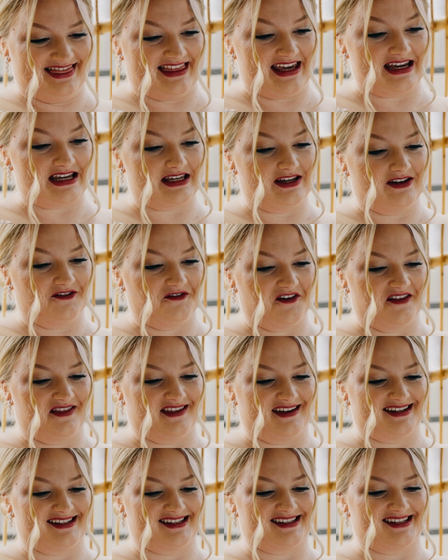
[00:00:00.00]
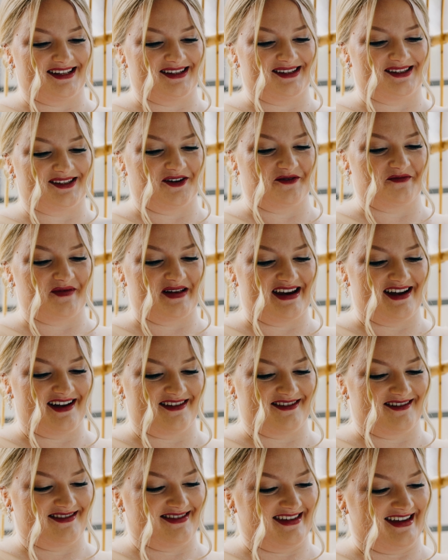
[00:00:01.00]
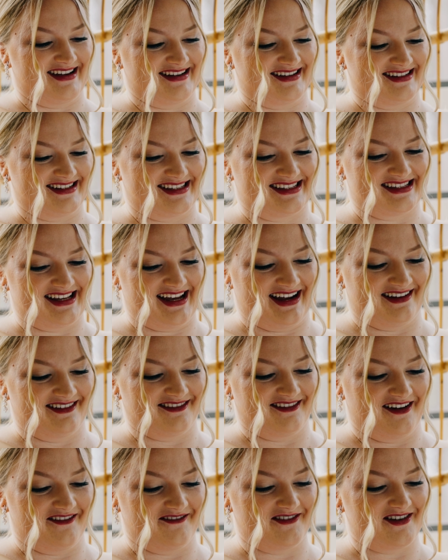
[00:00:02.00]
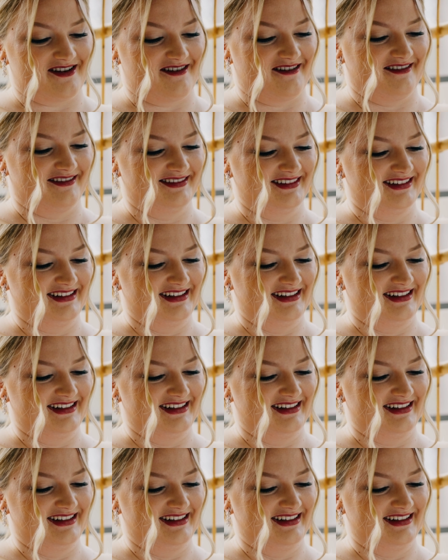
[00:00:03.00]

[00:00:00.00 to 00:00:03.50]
Thank you for this and so many other things. I love you.